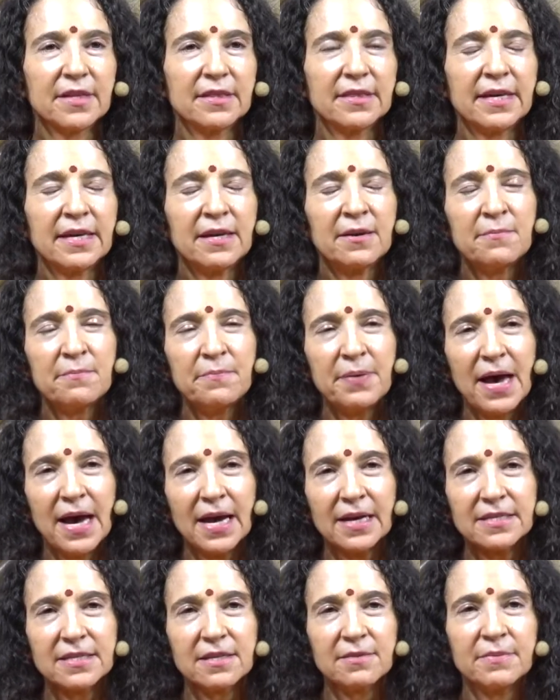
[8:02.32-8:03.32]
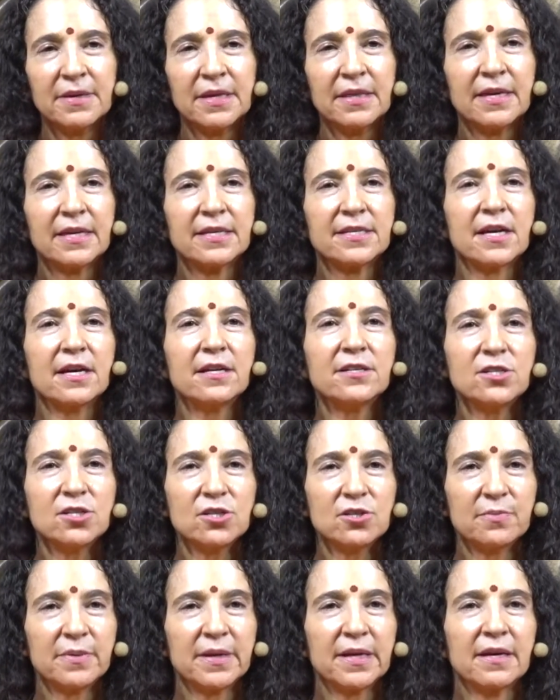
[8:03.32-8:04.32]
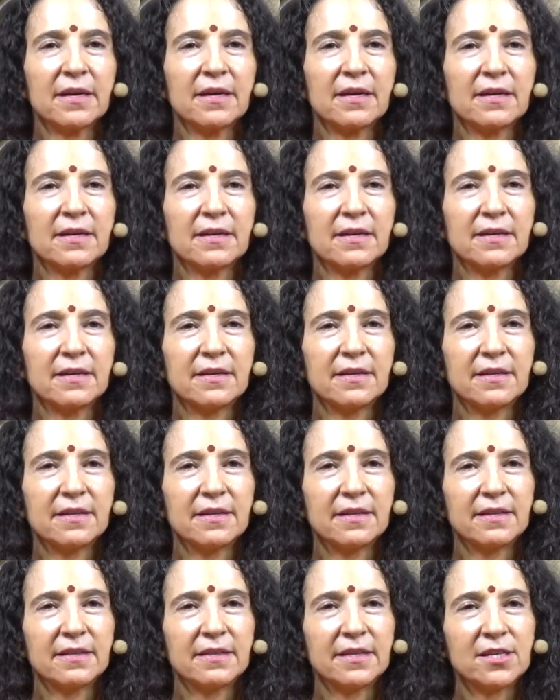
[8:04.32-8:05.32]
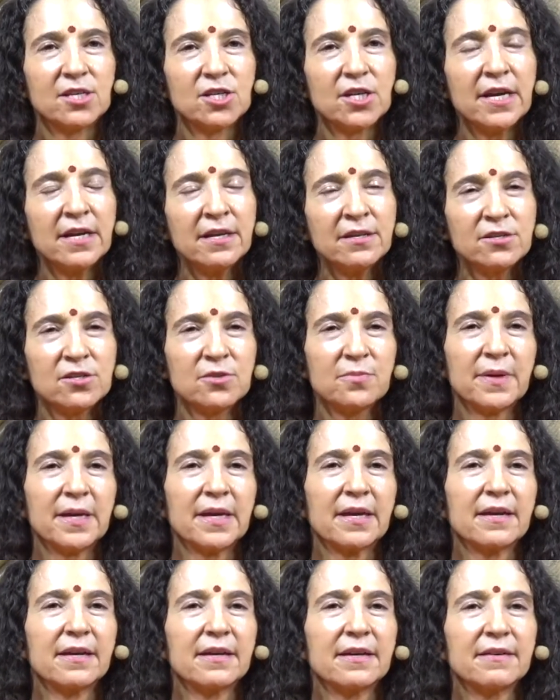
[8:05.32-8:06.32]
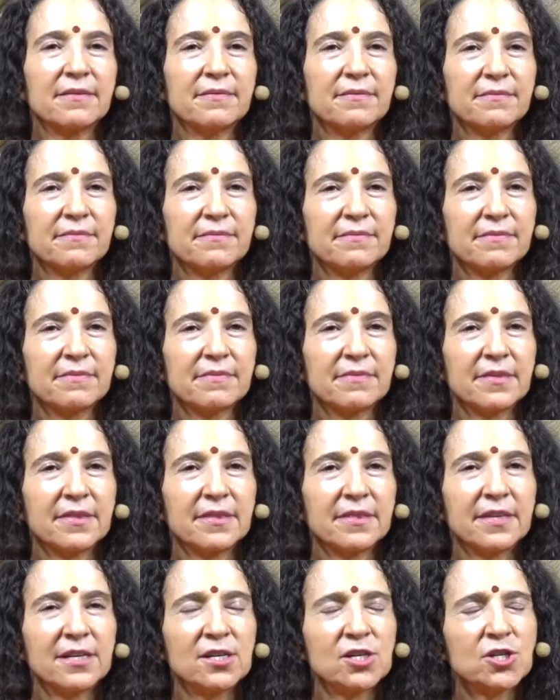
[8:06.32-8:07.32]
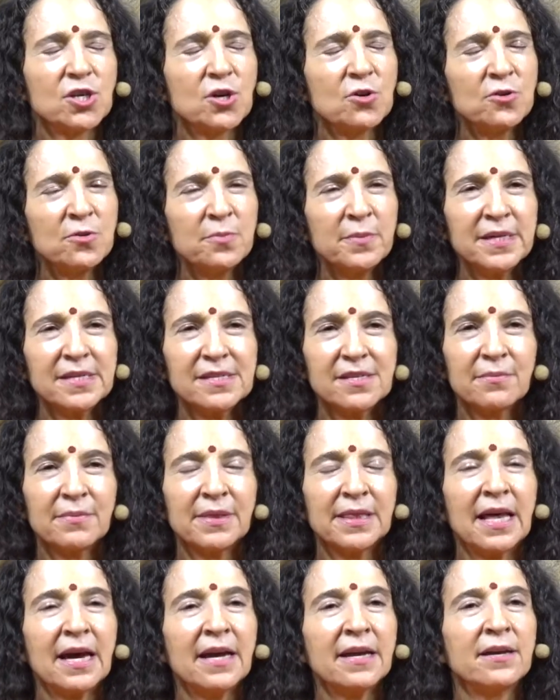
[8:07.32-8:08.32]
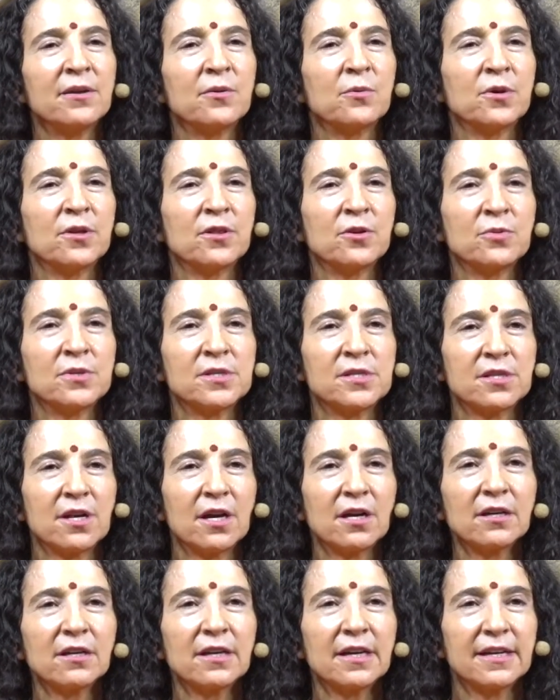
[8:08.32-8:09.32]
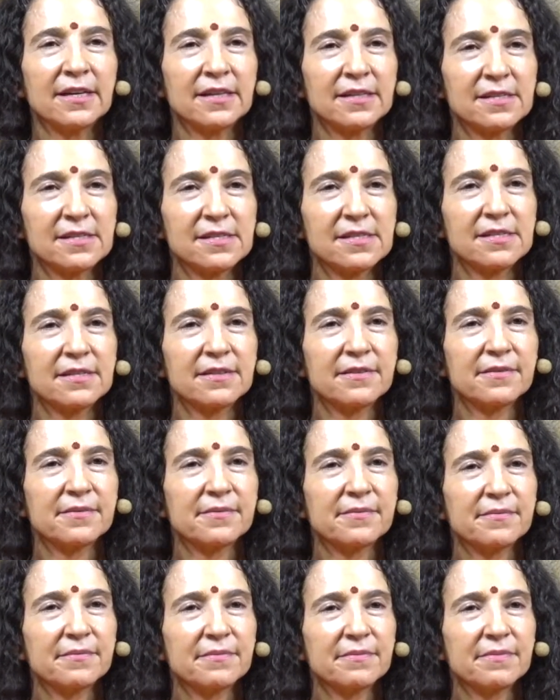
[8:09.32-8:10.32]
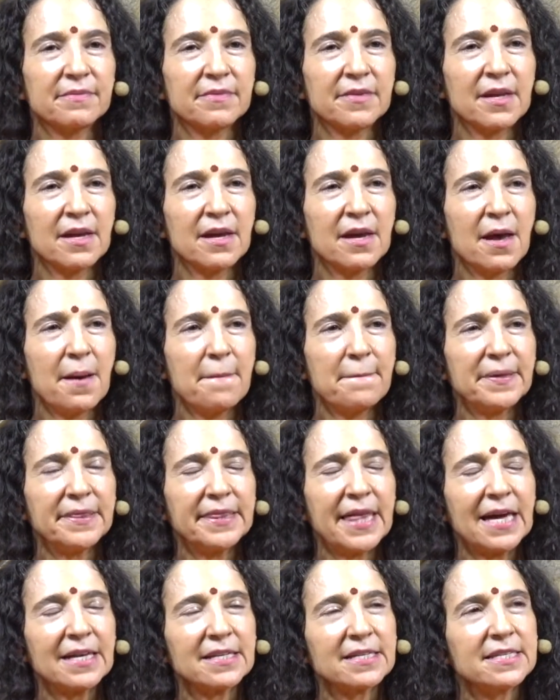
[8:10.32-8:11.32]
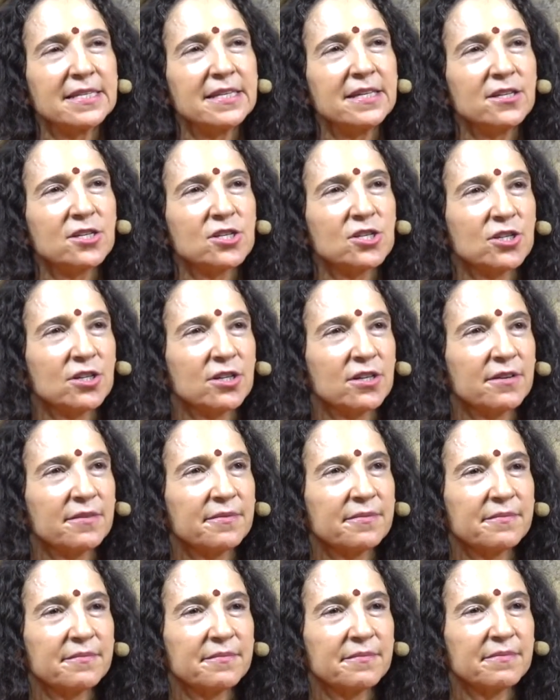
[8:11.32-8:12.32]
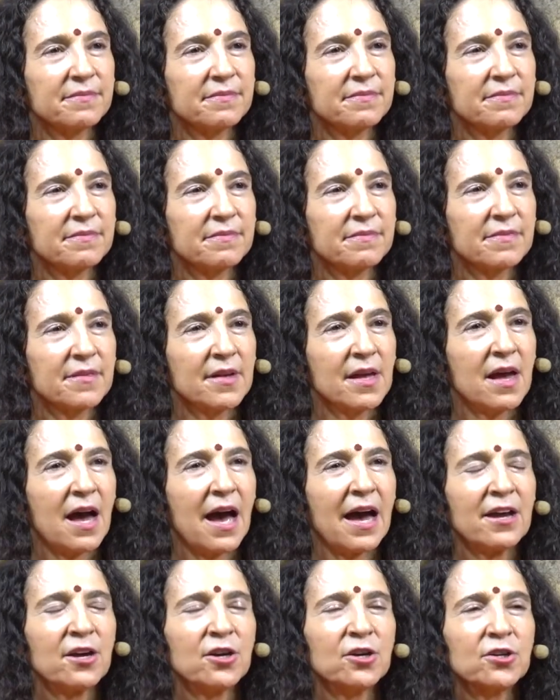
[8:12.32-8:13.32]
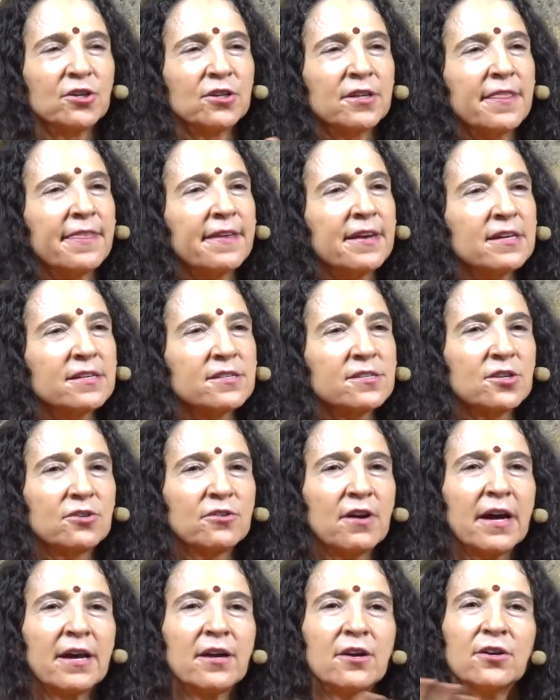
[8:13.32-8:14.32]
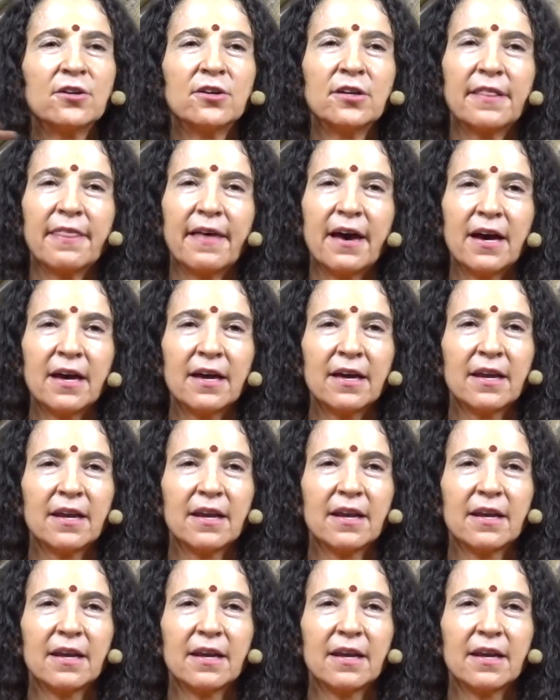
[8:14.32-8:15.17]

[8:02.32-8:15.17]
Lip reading: They impacted me. They touched me. They changed me. They showed me some light where there was darkness. But that teacher, I heard this or I heard that.